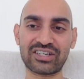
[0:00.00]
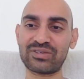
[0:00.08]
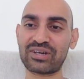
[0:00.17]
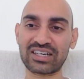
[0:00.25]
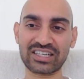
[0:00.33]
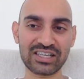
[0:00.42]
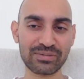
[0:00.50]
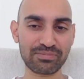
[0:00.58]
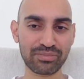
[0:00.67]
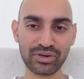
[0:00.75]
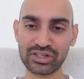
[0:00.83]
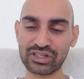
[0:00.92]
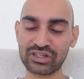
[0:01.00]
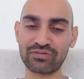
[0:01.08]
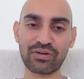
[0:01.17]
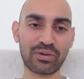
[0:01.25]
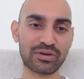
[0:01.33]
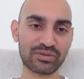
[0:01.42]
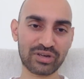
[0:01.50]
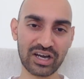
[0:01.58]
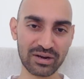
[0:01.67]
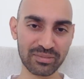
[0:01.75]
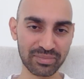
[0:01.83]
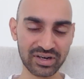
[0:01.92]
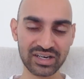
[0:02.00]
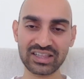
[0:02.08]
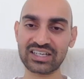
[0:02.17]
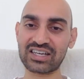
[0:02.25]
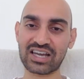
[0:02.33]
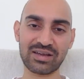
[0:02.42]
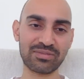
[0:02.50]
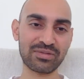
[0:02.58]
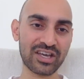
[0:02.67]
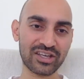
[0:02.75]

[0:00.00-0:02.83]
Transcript: You got to keep pushing forward. You got to put in the time.